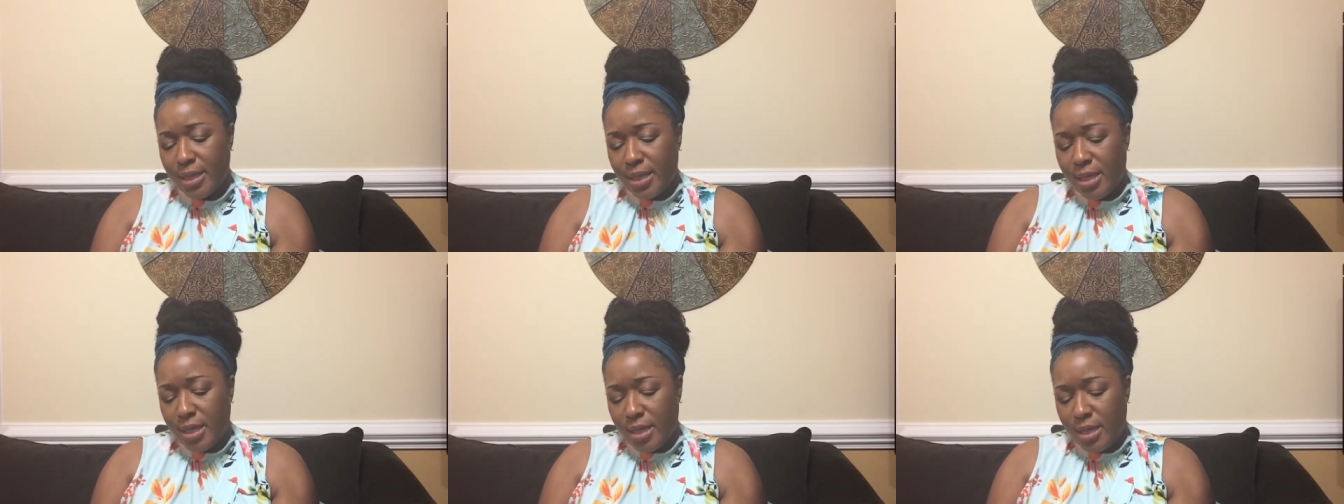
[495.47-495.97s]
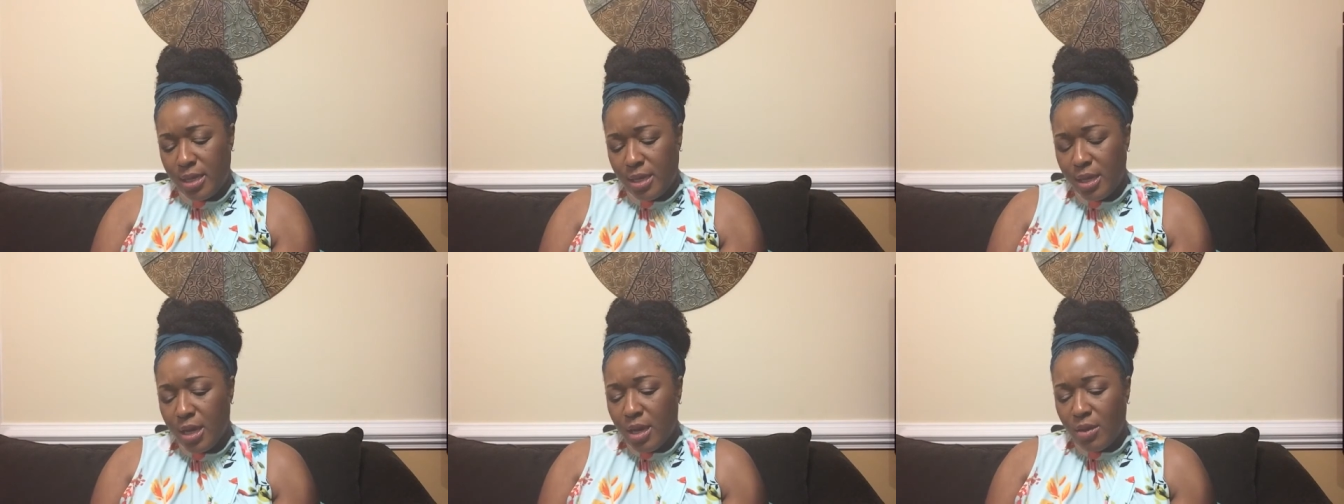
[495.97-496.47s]

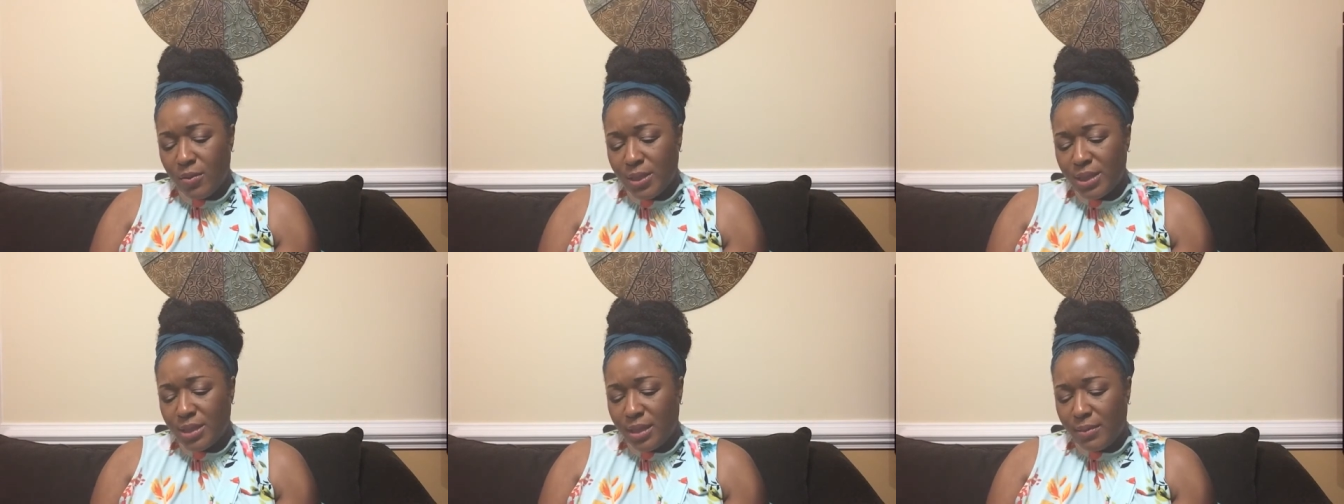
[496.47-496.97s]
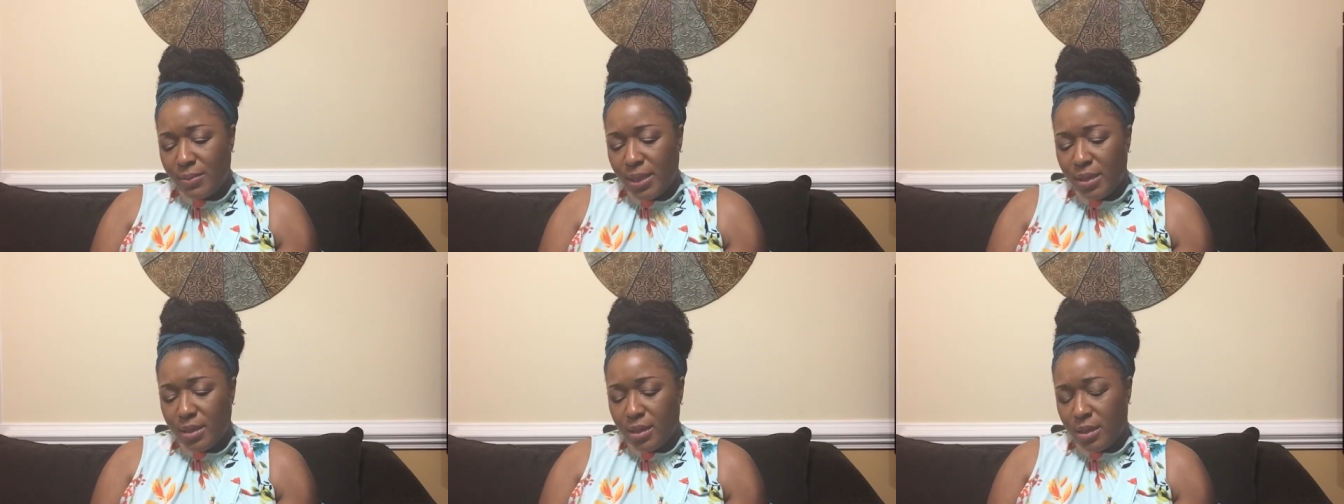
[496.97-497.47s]
the what's the name of
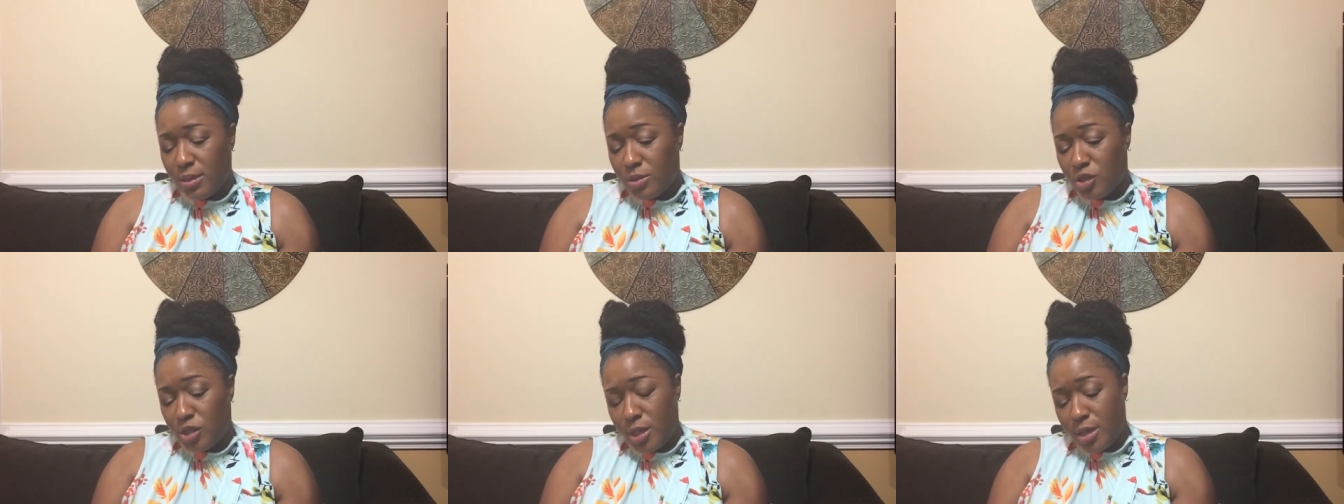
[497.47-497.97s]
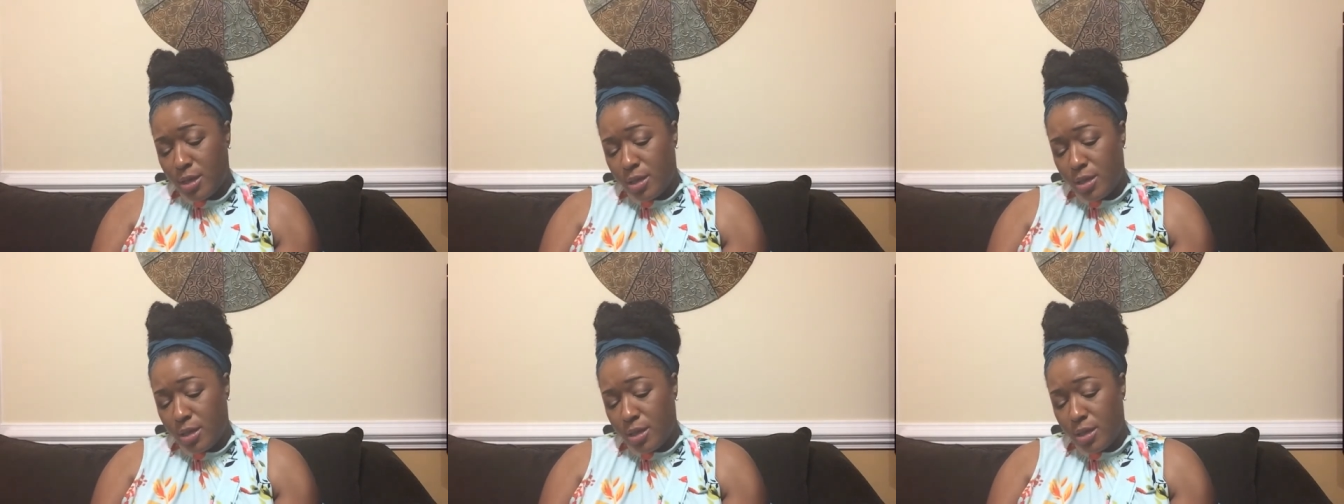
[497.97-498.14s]
these colors, child?